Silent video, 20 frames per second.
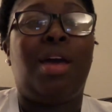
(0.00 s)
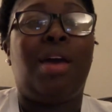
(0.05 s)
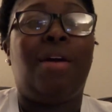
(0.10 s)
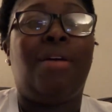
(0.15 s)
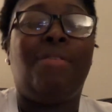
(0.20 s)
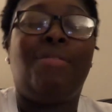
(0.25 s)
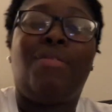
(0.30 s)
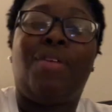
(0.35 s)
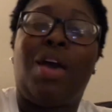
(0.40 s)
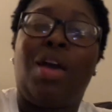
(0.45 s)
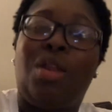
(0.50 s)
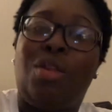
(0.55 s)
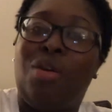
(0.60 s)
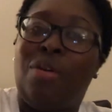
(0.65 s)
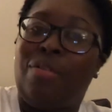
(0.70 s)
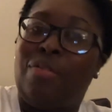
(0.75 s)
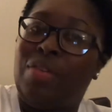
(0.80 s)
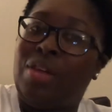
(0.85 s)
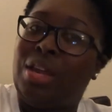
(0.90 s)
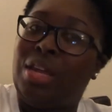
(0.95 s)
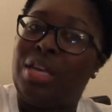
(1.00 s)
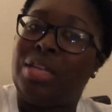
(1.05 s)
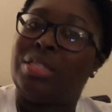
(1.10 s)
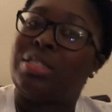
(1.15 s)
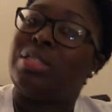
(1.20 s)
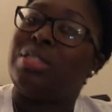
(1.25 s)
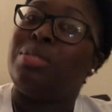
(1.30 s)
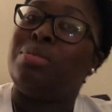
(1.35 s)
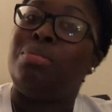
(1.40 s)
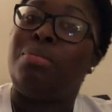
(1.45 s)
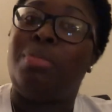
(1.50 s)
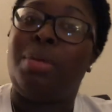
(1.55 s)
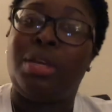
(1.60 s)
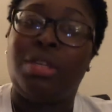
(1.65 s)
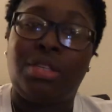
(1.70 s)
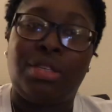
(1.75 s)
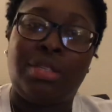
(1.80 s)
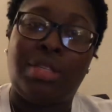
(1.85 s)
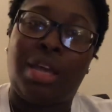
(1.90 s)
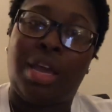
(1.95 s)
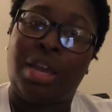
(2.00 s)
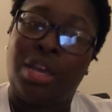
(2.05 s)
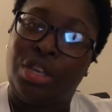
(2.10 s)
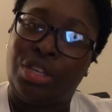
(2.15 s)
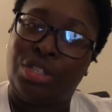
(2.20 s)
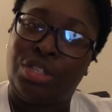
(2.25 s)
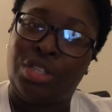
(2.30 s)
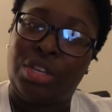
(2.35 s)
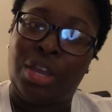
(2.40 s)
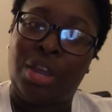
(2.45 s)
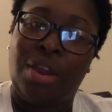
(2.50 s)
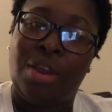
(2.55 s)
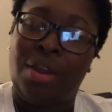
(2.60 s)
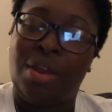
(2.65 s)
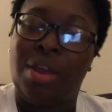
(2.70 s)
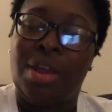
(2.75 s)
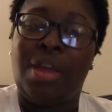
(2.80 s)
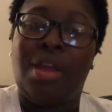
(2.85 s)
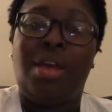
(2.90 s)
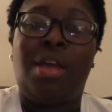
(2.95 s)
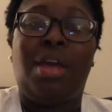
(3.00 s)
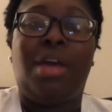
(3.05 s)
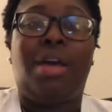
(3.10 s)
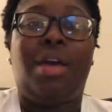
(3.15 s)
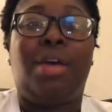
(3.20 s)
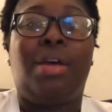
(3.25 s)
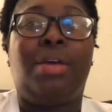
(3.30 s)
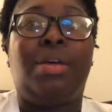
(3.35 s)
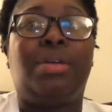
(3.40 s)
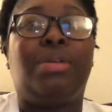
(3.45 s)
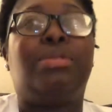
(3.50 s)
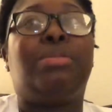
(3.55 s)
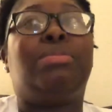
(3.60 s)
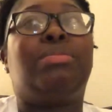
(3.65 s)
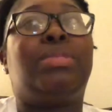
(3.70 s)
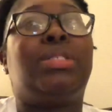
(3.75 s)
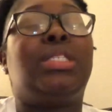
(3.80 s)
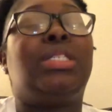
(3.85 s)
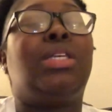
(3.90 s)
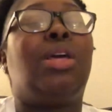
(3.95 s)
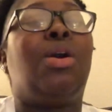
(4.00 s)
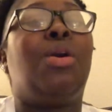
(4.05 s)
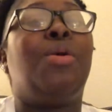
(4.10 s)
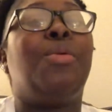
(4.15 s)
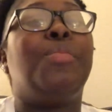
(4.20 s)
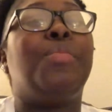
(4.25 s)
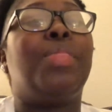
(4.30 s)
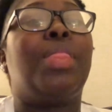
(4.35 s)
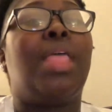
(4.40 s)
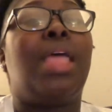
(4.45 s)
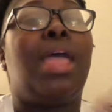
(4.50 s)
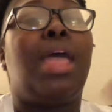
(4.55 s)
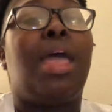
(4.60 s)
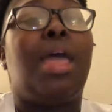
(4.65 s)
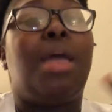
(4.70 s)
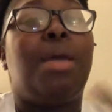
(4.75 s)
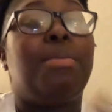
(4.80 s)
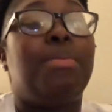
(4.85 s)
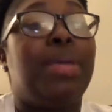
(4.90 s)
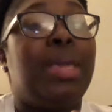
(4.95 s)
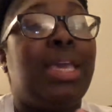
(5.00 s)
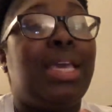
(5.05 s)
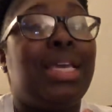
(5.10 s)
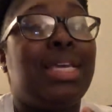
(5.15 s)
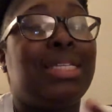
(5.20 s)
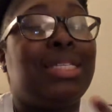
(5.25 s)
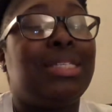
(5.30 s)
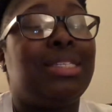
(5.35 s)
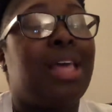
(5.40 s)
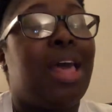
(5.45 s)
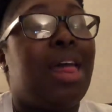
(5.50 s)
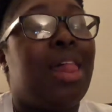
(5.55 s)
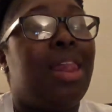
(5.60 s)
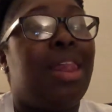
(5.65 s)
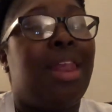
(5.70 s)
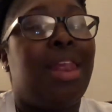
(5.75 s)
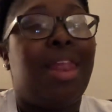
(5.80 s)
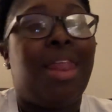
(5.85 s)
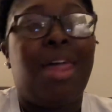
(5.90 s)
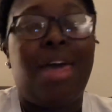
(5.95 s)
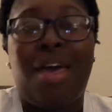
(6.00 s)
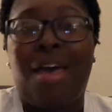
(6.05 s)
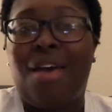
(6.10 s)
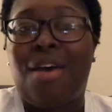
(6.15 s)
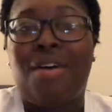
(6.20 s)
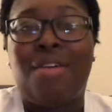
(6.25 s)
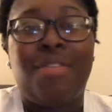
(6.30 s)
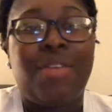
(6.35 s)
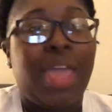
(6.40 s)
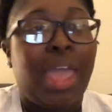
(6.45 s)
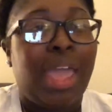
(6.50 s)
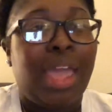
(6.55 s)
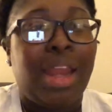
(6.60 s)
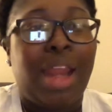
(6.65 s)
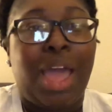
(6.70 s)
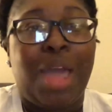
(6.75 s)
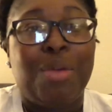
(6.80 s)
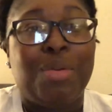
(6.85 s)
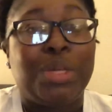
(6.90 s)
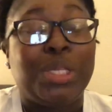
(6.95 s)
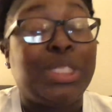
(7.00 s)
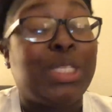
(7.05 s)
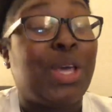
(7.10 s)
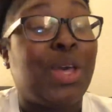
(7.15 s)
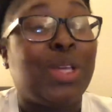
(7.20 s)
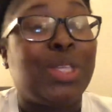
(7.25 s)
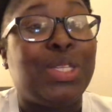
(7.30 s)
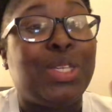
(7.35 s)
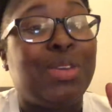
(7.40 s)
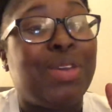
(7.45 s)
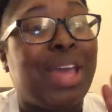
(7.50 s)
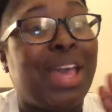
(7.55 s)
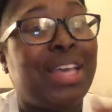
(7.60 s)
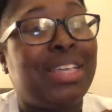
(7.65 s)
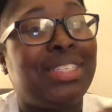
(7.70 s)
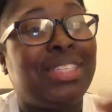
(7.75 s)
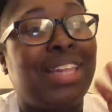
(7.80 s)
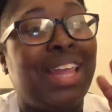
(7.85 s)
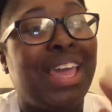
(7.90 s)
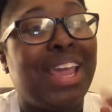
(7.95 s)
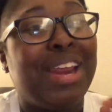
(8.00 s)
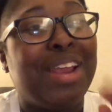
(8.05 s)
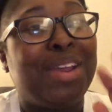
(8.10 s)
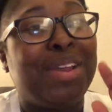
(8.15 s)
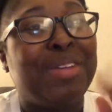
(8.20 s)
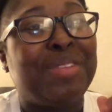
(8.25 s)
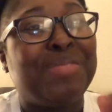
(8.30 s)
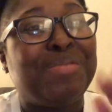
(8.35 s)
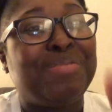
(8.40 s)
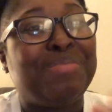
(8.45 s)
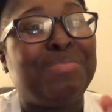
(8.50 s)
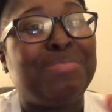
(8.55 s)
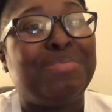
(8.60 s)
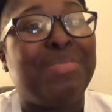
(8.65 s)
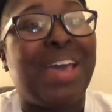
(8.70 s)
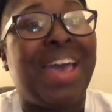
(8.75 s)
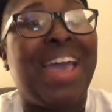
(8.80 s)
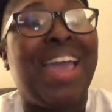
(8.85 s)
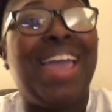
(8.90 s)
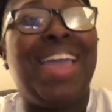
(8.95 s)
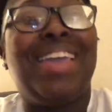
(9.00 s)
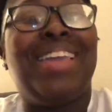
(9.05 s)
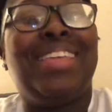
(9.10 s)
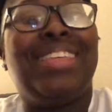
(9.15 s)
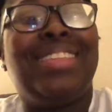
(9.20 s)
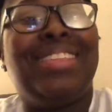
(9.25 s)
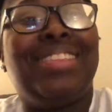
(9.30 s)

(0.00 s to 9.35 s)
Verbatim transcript: uh, Philo affiliates as much as I can share um, so peace love and I will talk to you guys later bye